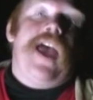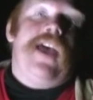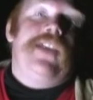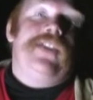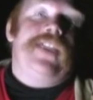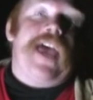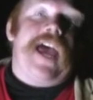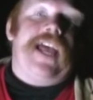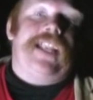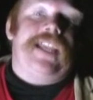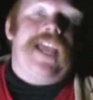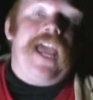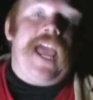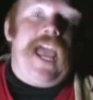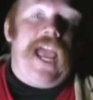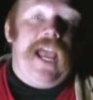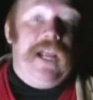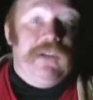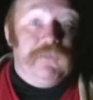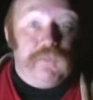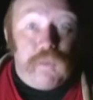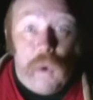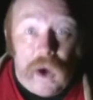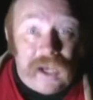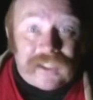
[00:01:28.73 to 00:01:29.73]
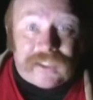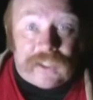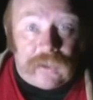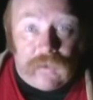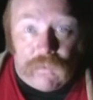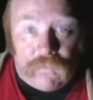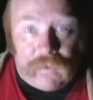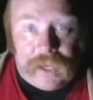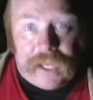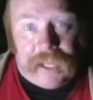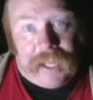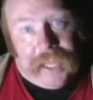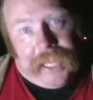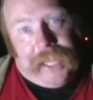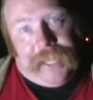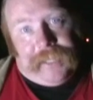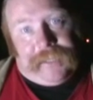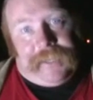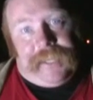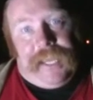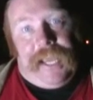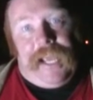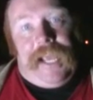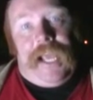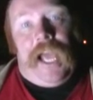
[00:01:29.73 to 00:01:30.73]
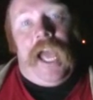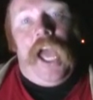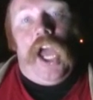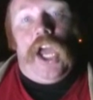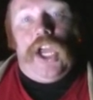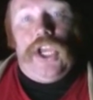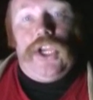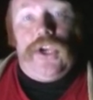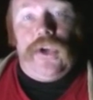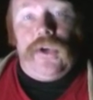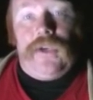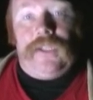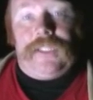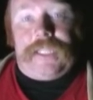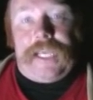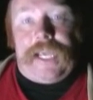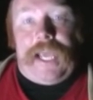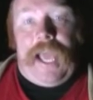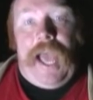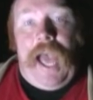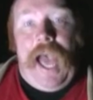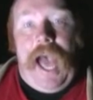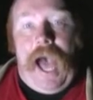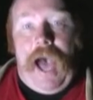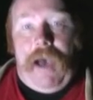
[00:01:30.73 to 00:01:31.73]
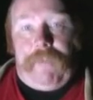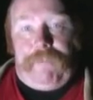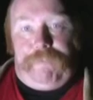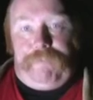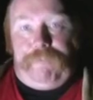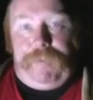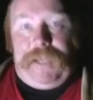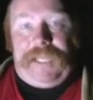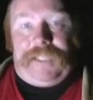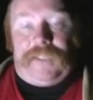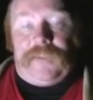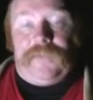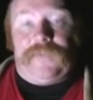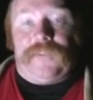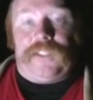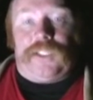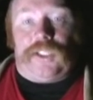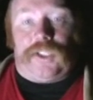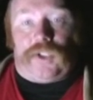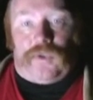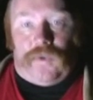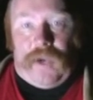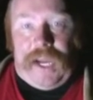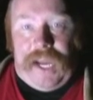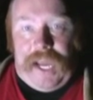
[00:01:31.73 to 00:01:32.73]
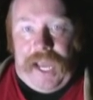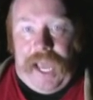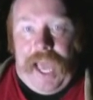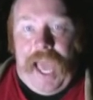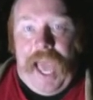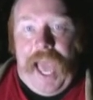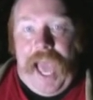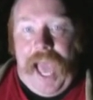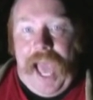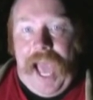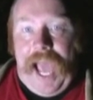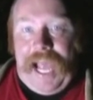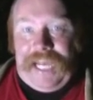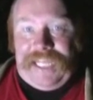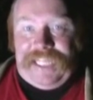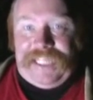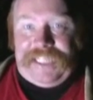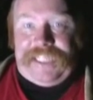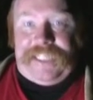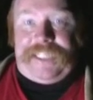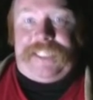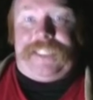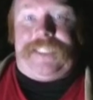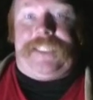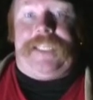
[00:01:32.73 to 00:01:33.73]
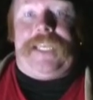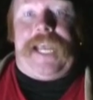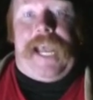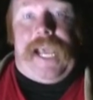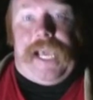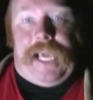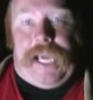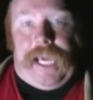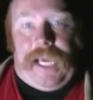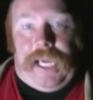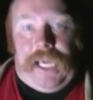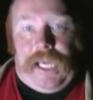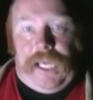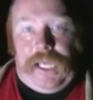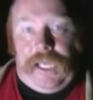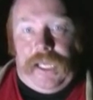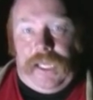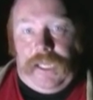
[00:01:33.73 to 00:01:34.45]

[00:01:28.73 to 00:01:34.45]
that it wasn't really a thing using a bit of string and a stick.